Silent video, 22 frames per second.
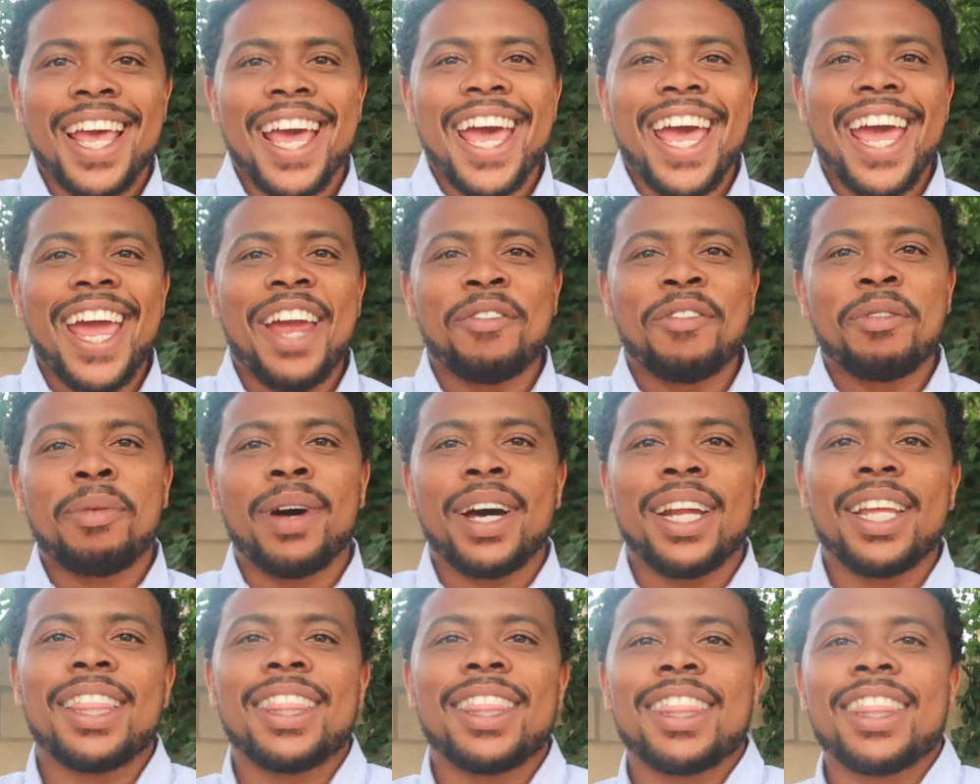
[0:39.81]
Hey
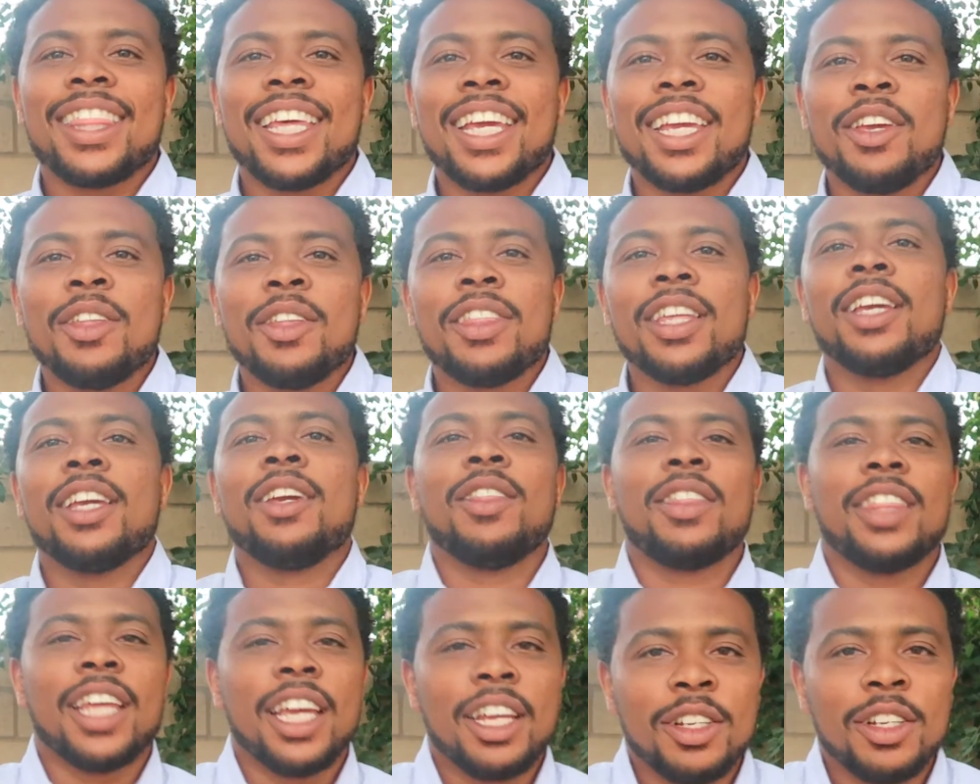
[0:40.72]
everybody, thank
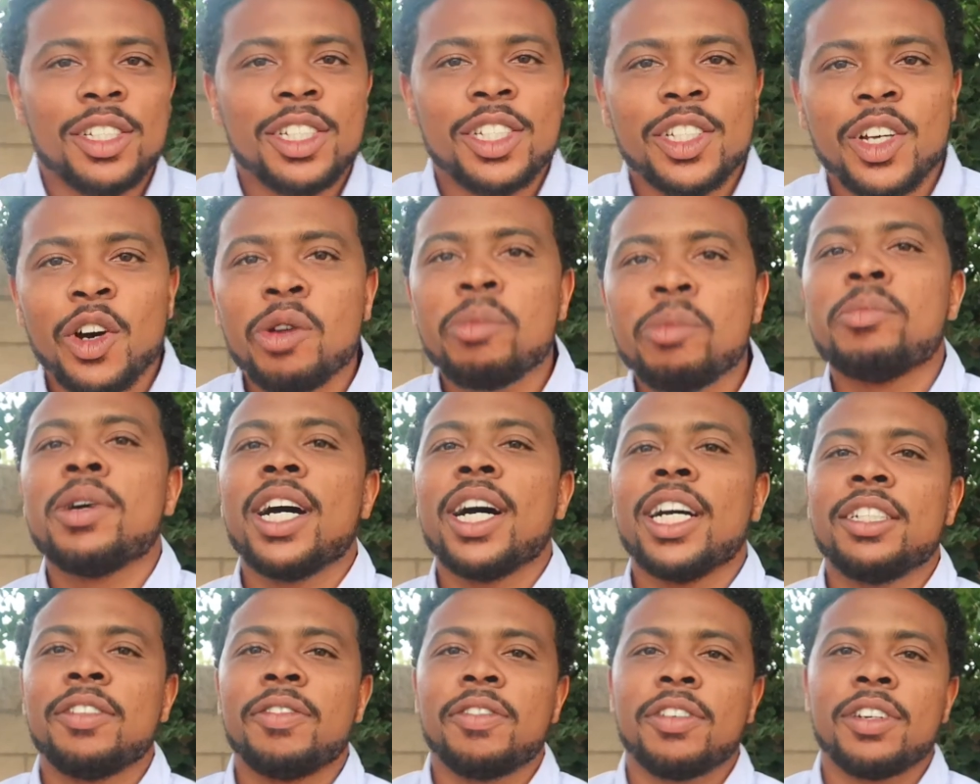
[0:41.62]
you so
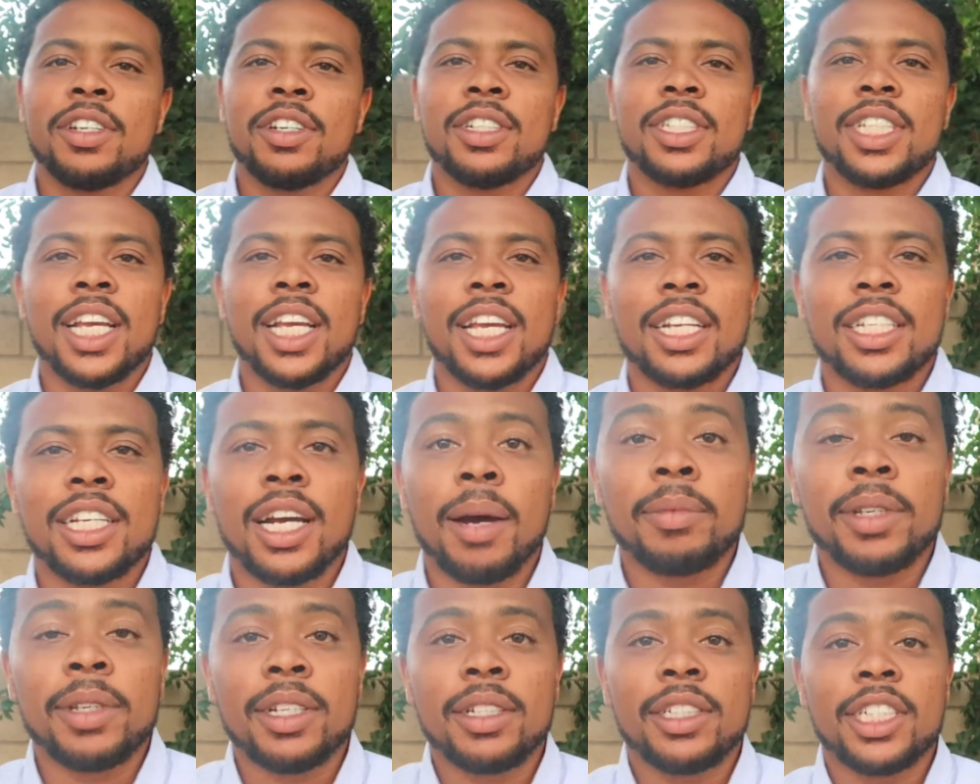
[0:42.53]
much for taking the
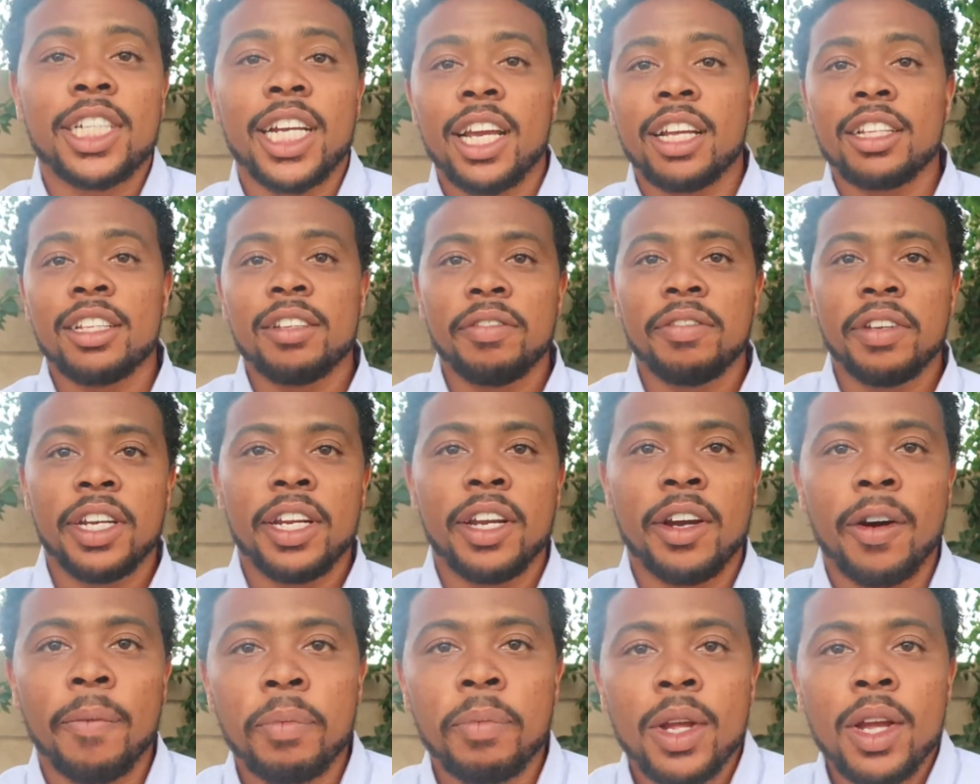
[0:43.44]
time to check out this
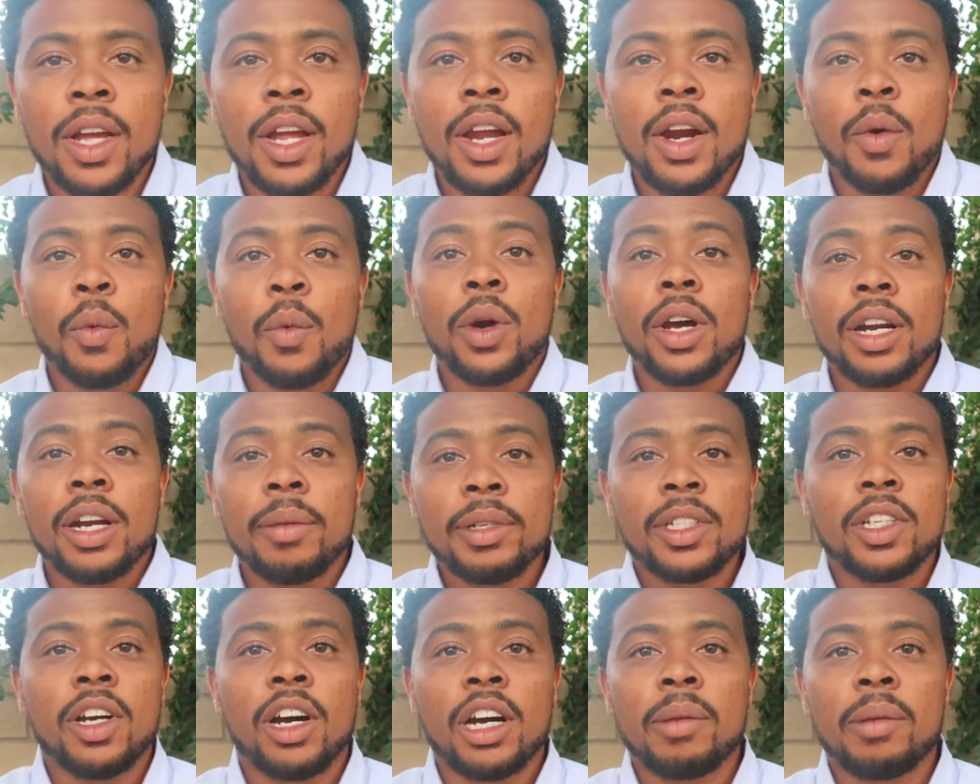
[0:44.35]
video. We're going to
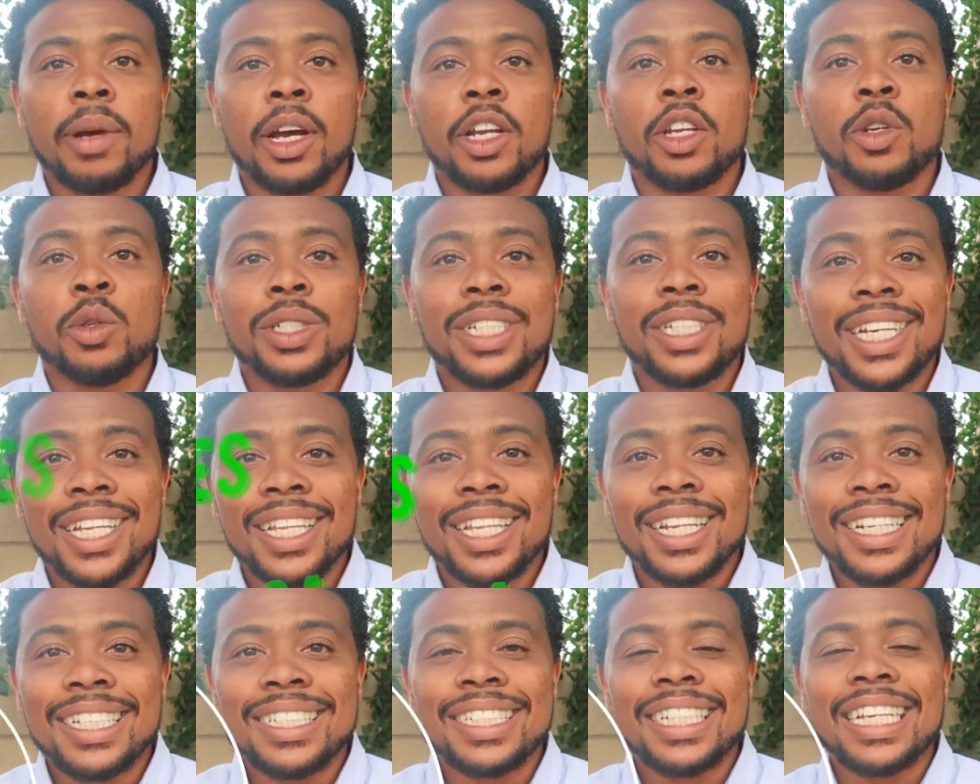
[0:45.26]
be talking about
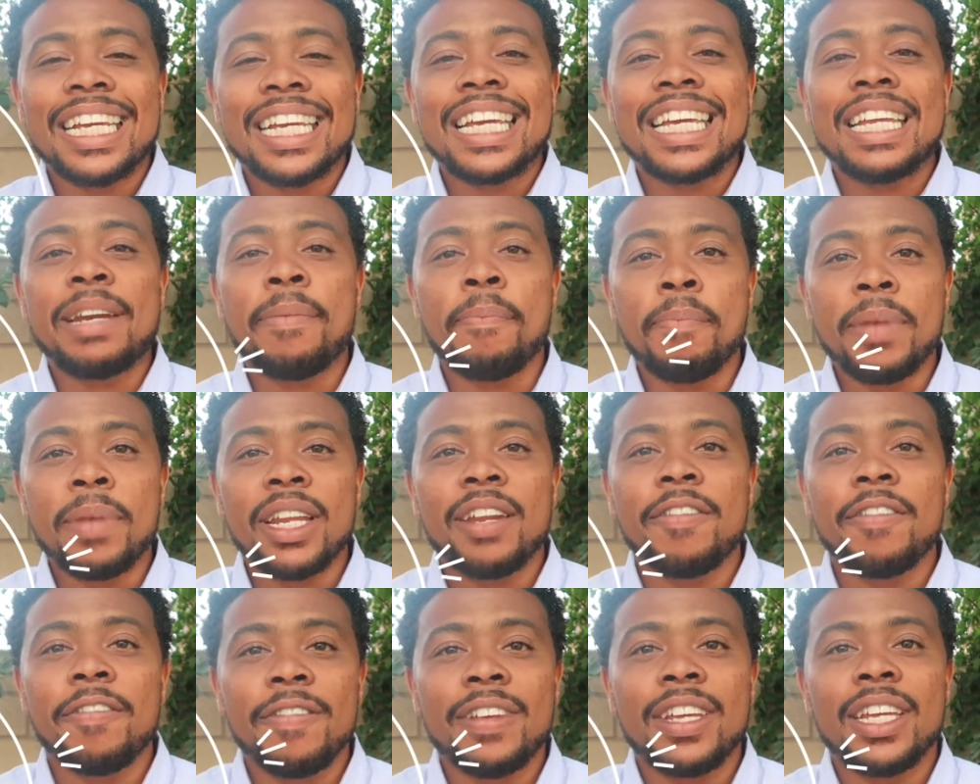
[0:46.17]
utilities in
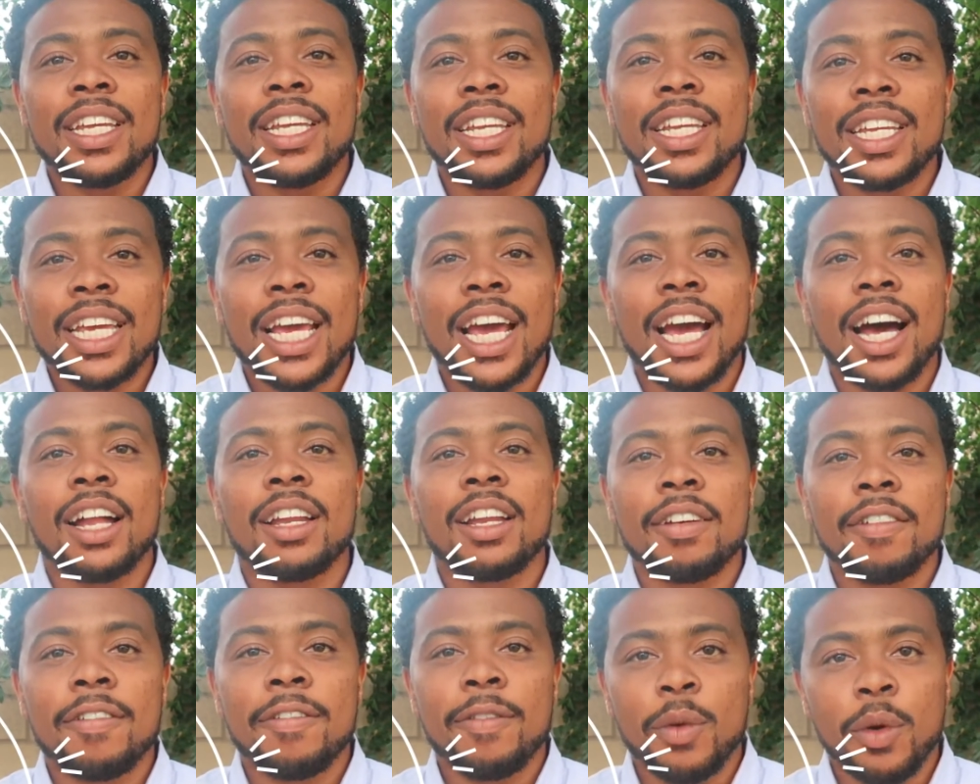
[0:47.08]
Menifee,
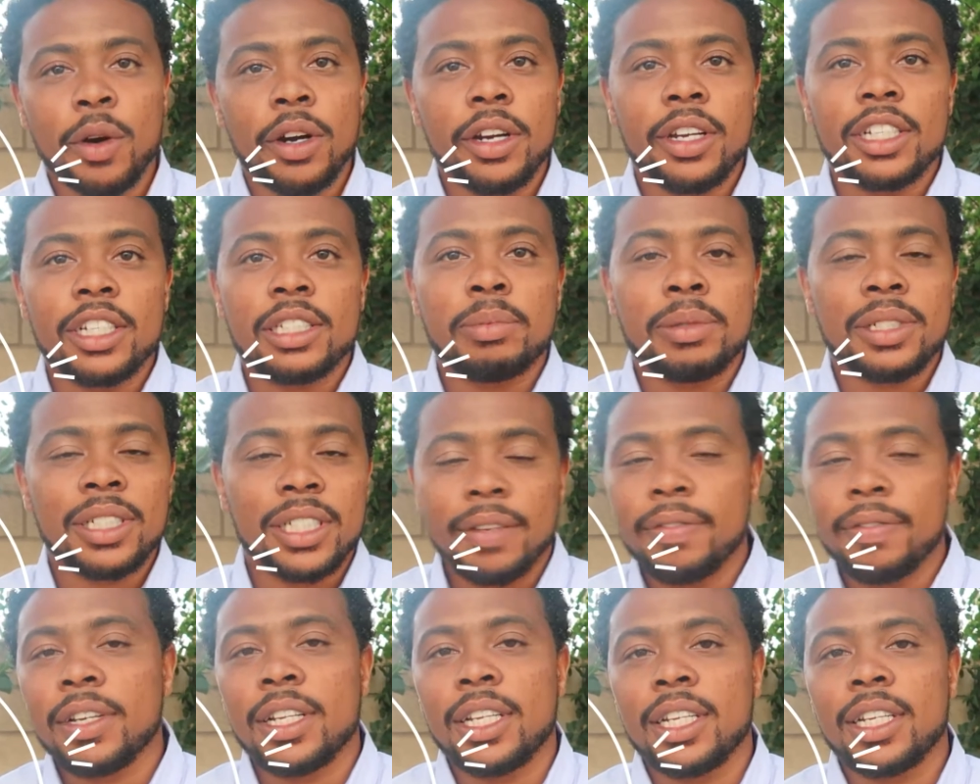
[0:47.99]
California
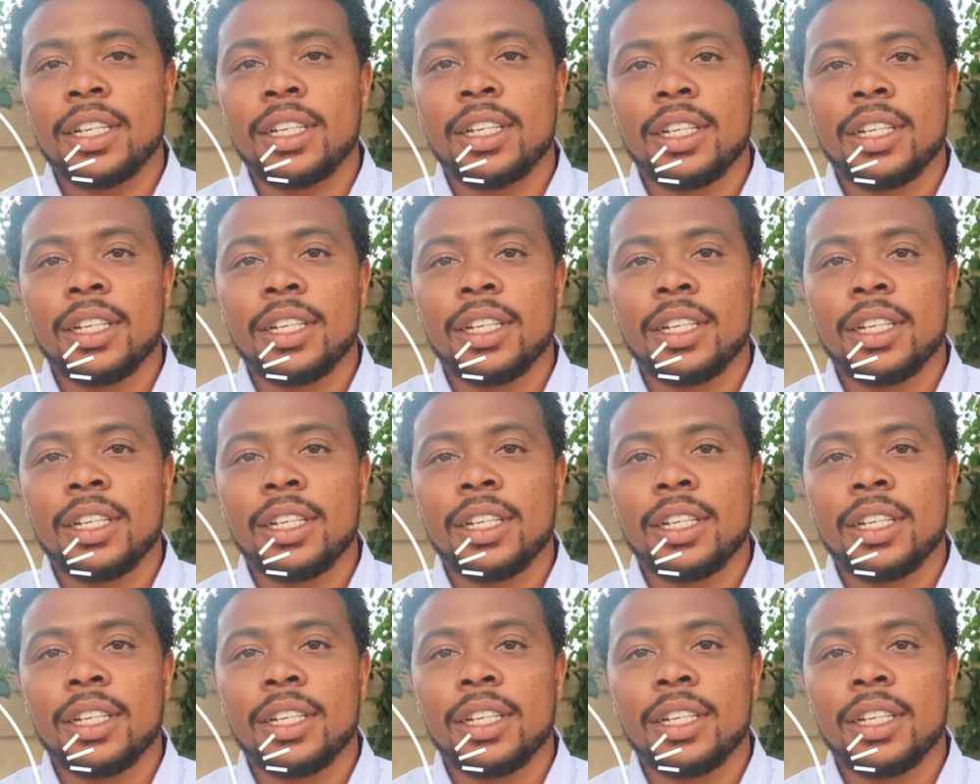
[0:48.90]
specifically.